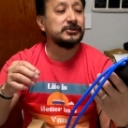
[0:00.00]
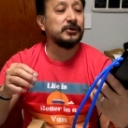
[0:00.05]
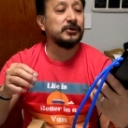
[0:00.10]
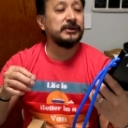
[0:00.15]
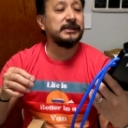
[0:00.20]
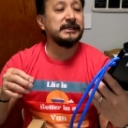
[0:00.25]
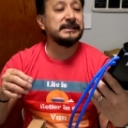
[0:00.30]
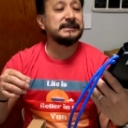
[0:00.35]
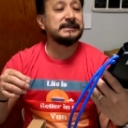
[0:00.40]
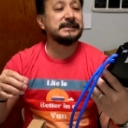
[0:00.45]

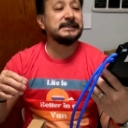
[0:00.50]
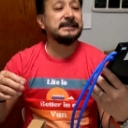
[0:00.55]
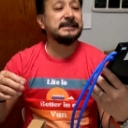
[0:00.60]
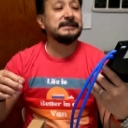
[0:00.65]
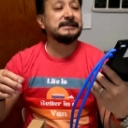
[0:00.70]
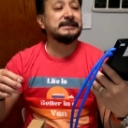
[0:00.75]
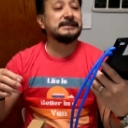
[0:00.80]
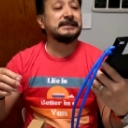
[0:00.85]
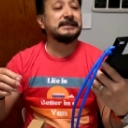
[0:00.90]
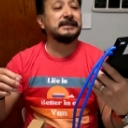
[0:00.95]
So this
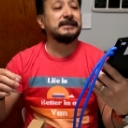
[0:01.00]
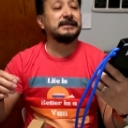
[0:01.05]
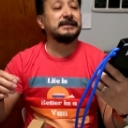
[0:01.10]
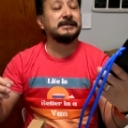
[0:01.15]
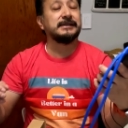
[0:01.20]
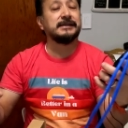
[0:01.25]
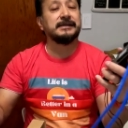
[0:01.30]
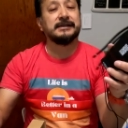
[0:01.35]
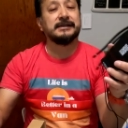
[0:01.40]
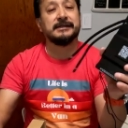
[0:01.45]
is the
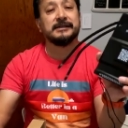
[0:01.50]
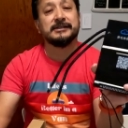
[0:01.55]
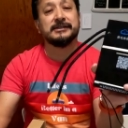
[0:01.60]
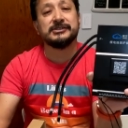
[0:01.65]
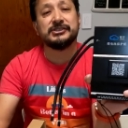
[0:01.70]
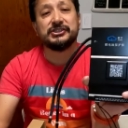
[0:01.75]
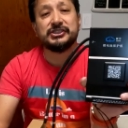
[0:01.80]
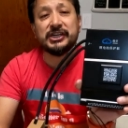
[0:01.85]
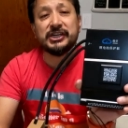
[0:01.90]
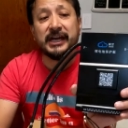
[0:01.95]

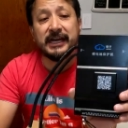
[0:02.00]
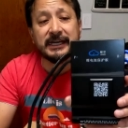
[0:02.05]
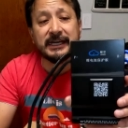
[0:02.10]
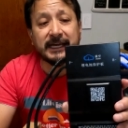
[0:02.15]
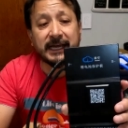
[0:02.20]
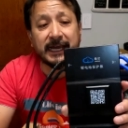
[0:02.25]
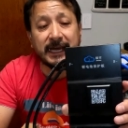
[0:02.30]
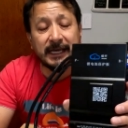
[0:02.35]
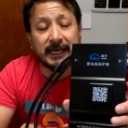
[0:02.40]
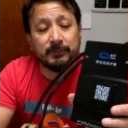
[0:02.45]
uh,
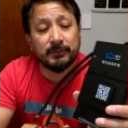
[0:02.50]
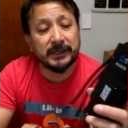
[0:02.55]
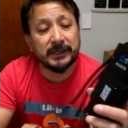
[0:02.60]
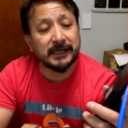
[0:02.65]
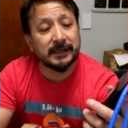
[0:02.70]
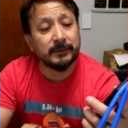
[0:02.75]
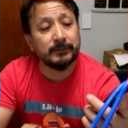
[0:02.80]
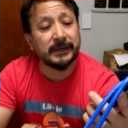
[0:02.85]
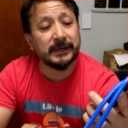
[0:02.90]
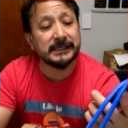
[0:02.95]

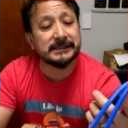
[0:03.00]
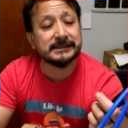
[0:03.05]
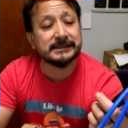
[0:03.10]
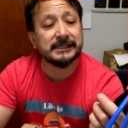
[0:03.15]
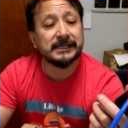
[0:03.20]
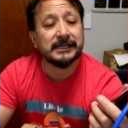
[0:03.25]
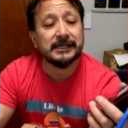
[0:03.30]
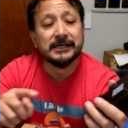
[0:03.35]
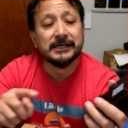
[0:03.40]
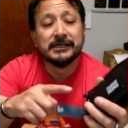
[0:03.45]

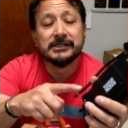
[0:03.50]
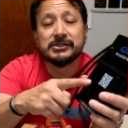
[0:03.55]
JKBMS.